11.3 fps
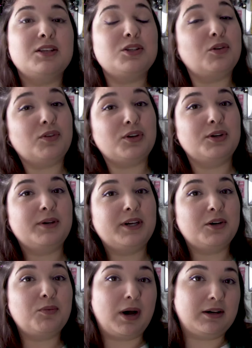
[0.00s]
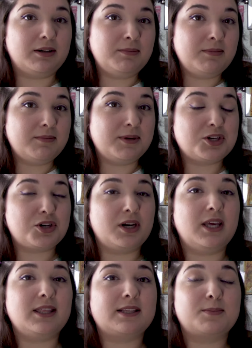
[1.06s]
So if you're new here, welcome. Be sure to
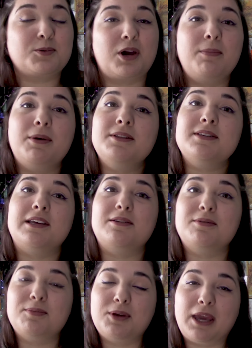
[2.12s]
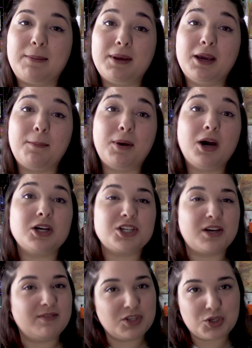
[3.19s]
hit that subscribe button so that you can become part
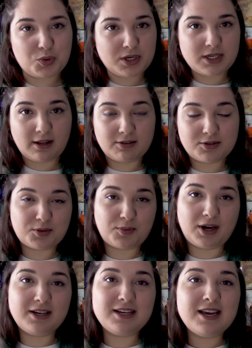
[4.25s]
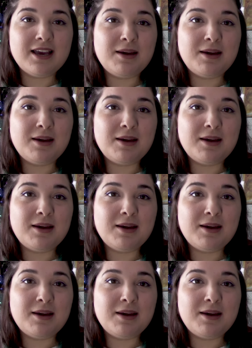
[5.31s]
of the Storyteller Squad,